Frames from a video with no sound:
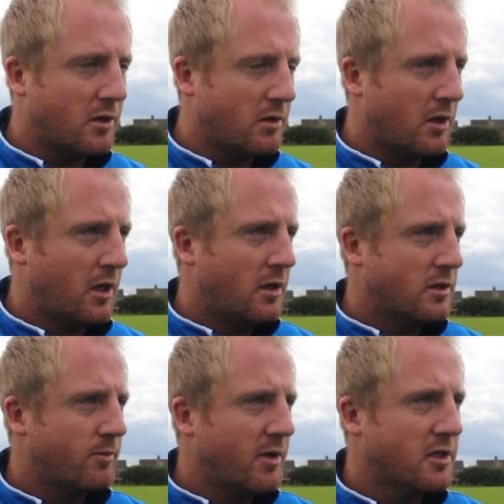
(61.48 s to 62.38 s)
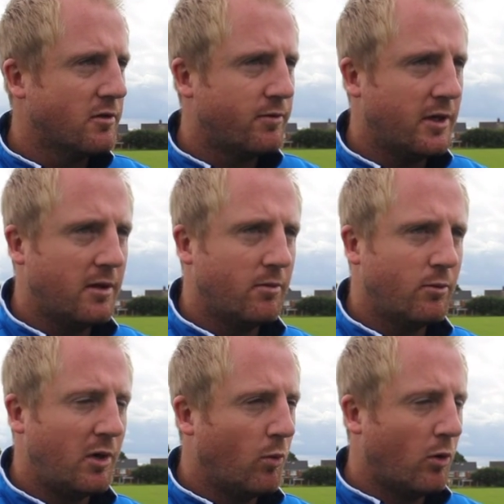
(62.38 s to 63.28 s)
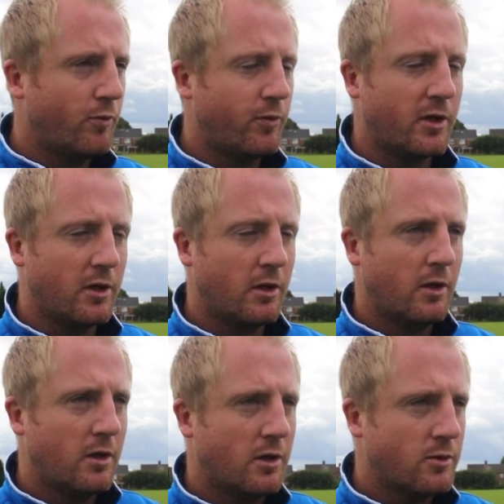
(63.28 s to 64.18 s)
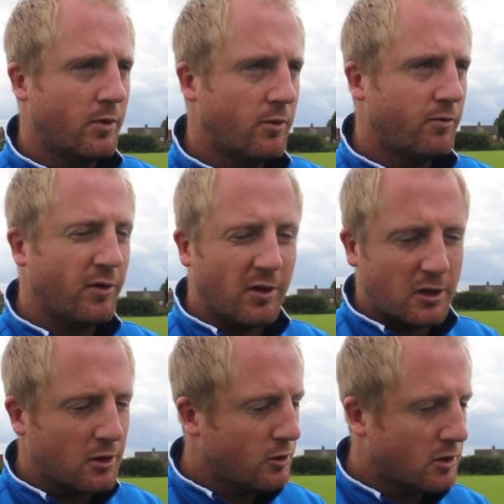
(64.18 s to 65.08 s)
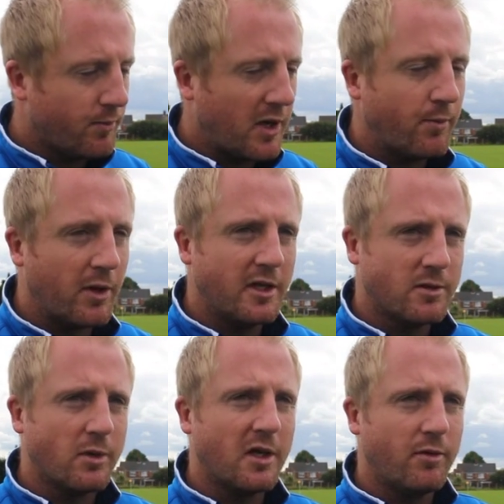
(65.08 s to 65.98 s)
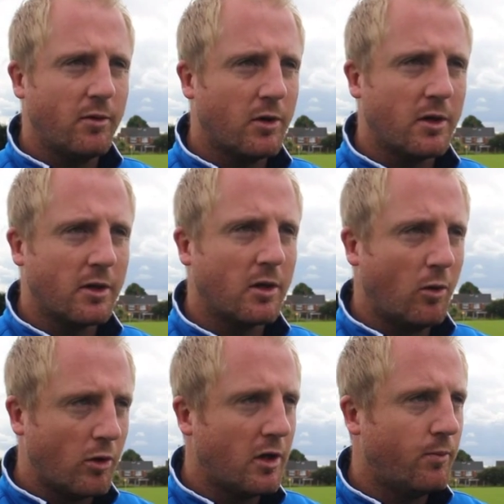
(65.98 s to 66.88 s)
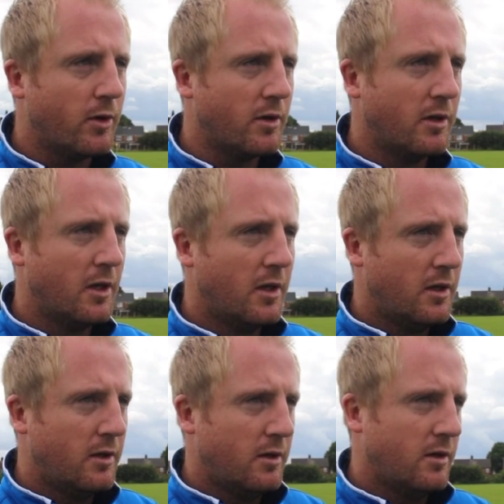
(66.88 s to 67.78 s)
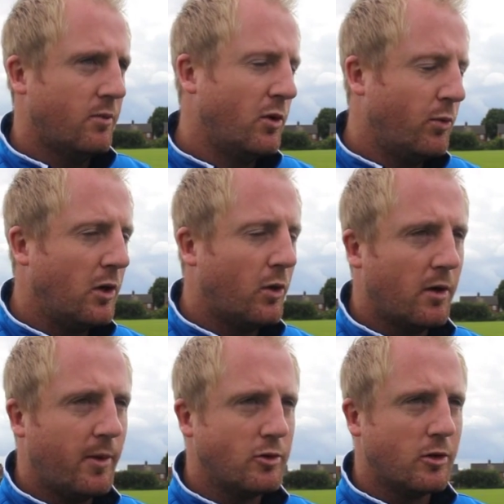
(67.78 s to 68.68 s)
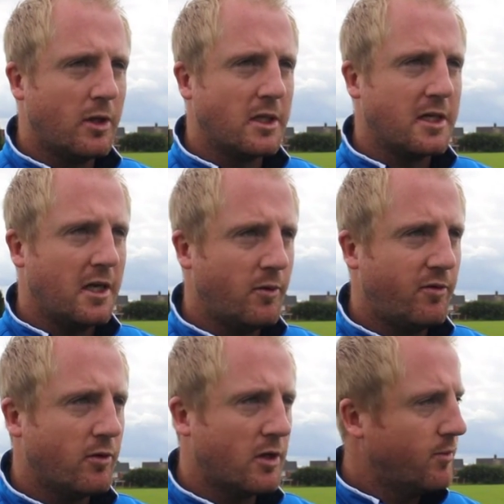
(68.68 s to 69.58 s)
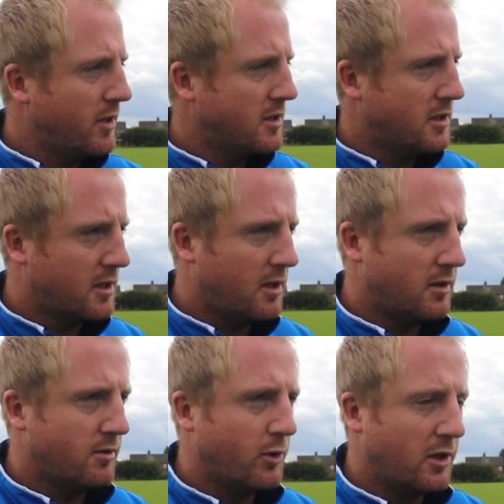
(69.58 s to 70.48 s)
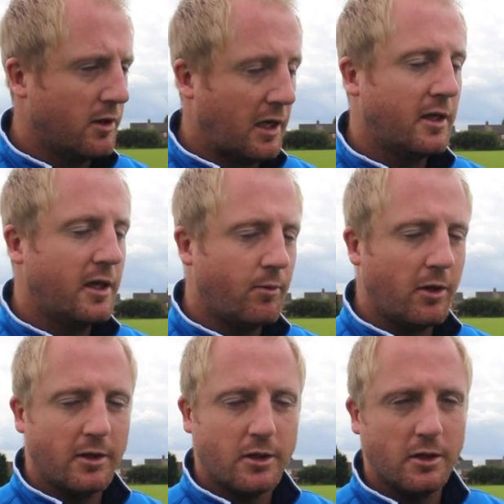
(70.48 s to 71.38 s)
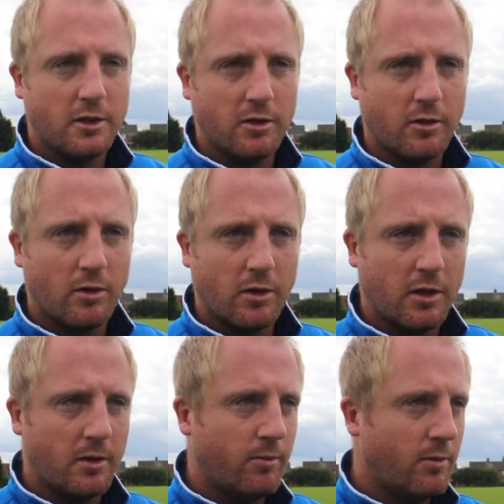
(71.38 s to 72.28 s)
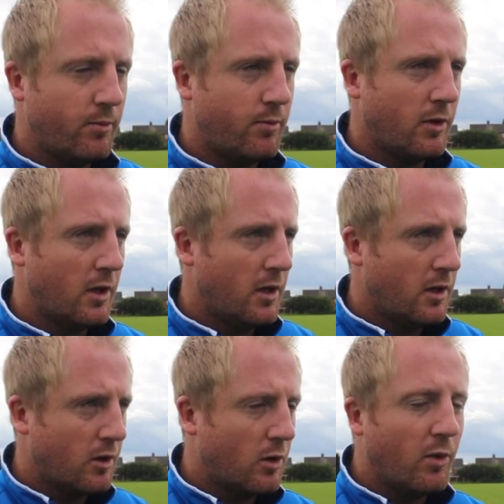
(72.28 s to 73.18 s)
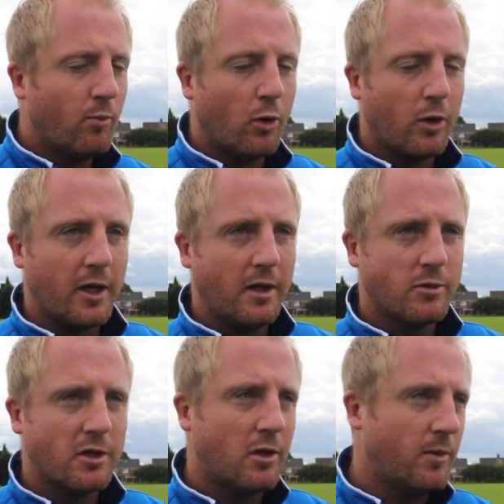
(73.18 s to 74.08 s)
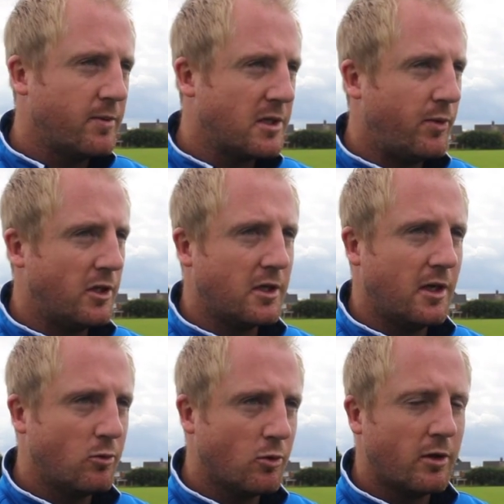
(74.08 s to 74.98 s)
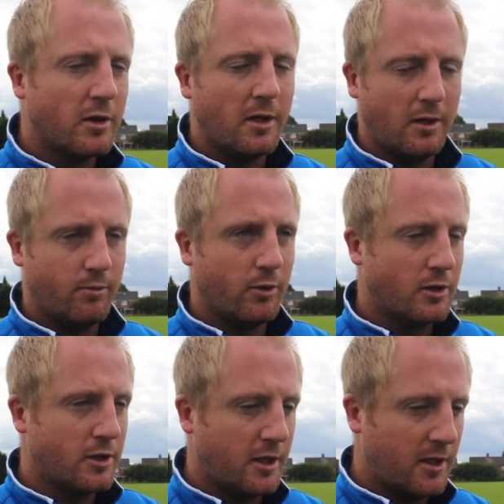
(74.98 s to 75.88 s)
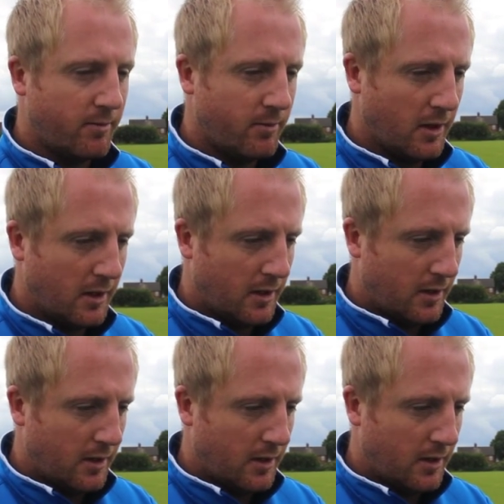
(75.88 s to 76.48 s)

it's a massive reward for it's not just the back players, but everyone and the goalkeeper, and we go on about it all the time. If you've got the ability to keep clean sheets, you're going to win more games. You're going to be able to pinch games 1-0, but.